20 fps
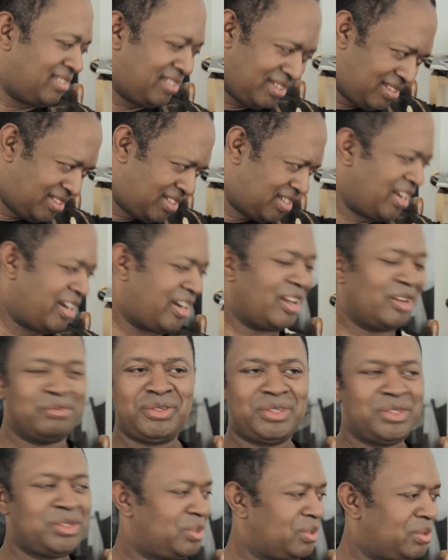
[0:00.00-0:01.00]
shut
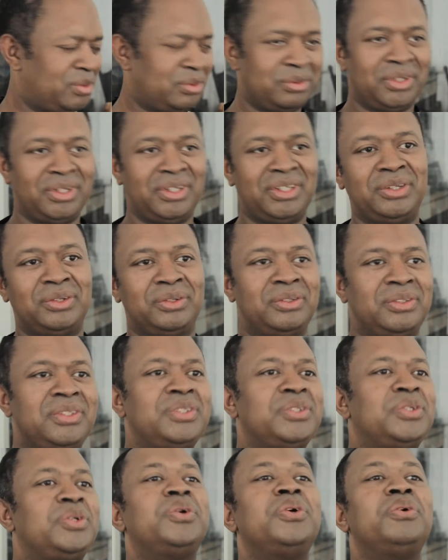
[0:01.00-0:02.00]
up, just go away,
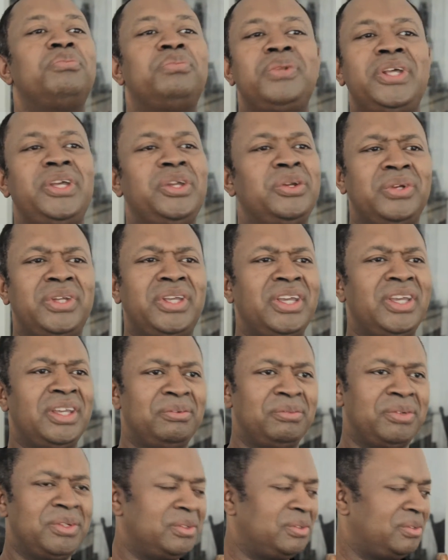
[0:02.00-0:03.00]
just go play your
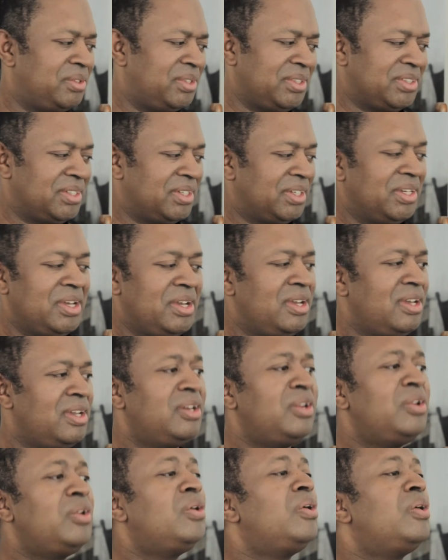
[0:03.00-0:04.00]
game, things like,
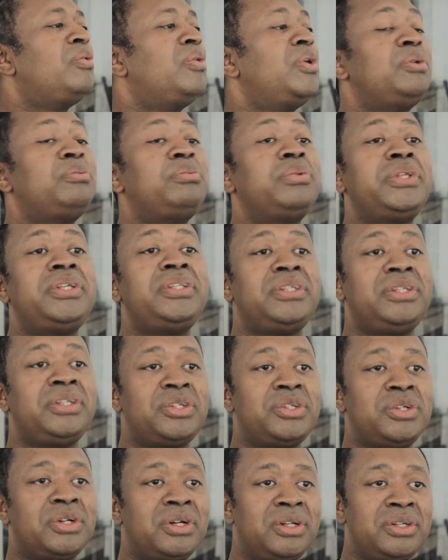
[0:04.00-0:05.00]
no, I want to play the
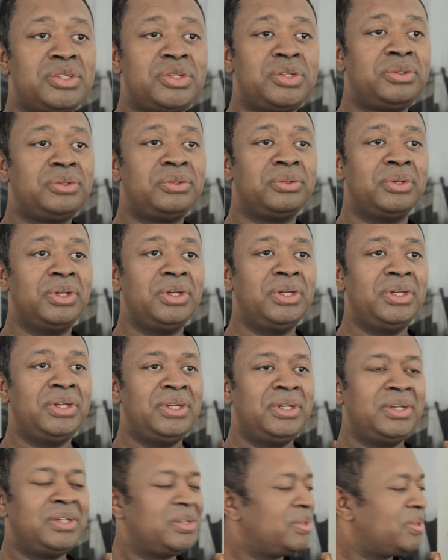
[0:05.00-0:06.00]
guitar too.
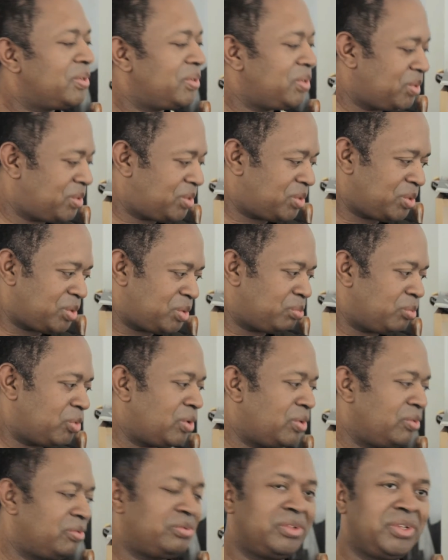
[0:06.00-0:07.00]
Oh, you're too
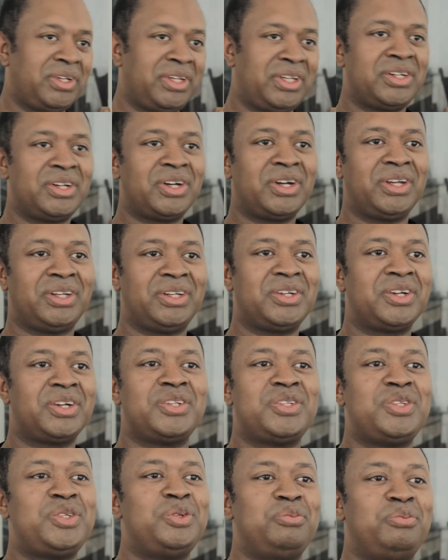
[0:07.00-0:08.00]
small for a guitar. Guitar
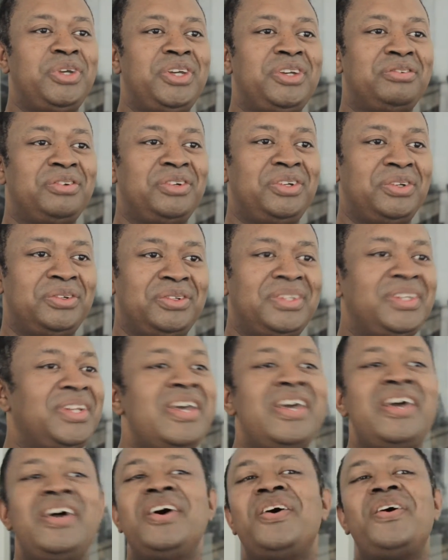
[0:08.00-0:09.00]
is too big for you.
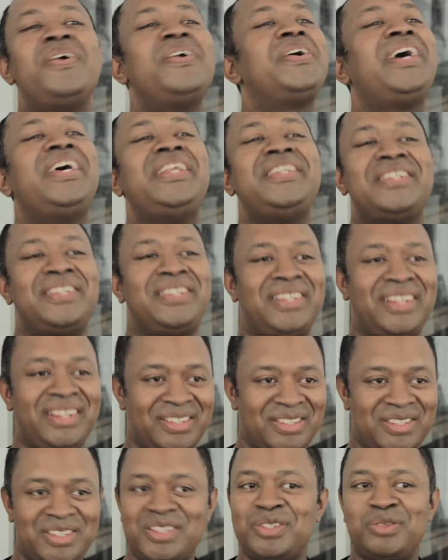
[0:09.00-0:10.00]
All kinds of
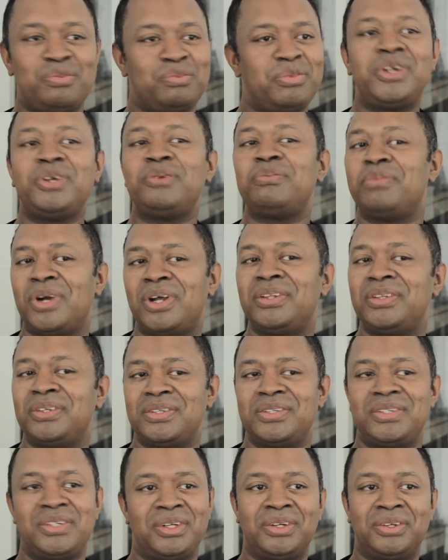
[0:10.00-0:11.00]
things. It's big
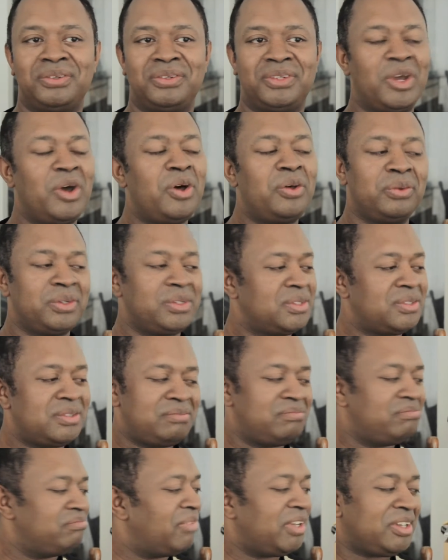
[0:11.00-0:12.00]
brothers, They
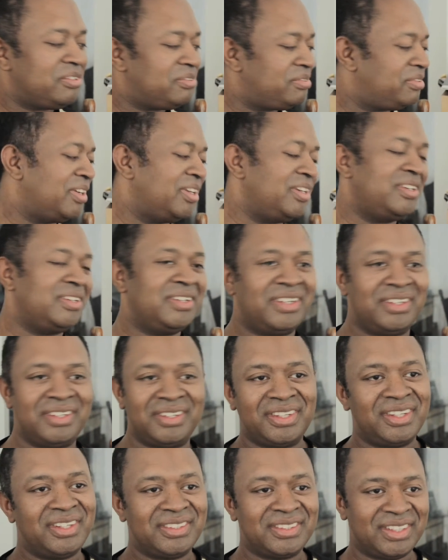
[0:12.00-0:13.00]
always make fun
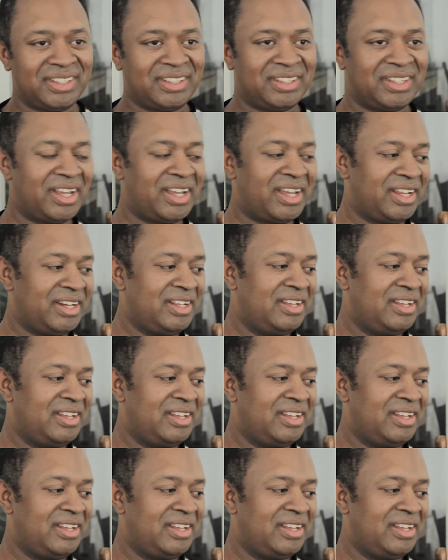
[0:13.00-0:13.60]
and things like that.